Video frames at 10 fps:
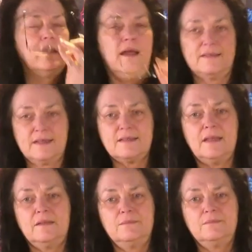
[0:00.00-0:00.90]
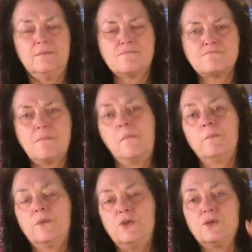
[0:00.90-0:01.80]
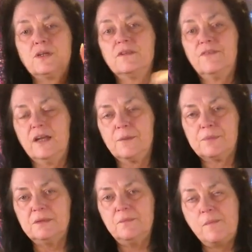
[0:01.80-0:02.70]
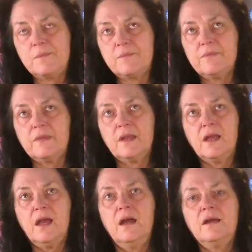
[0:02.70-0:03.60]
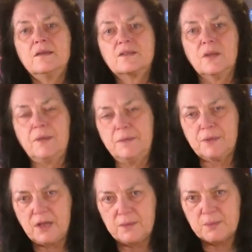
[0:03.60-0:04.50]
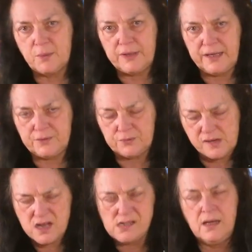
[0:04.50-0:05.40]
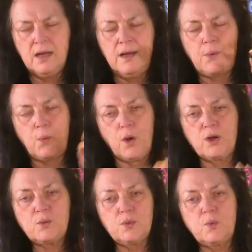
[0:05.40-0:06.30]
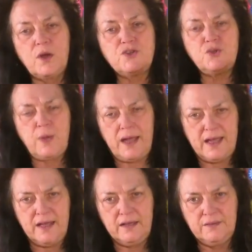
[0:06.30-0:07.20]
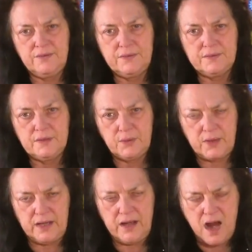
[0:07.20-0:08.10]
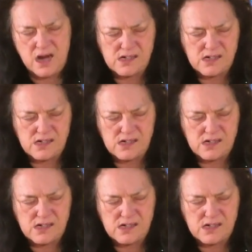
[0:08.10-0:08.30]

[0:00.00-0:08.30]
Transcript: as I said, you can develop them. Some people, it comes more natural. Work with what you have, okay?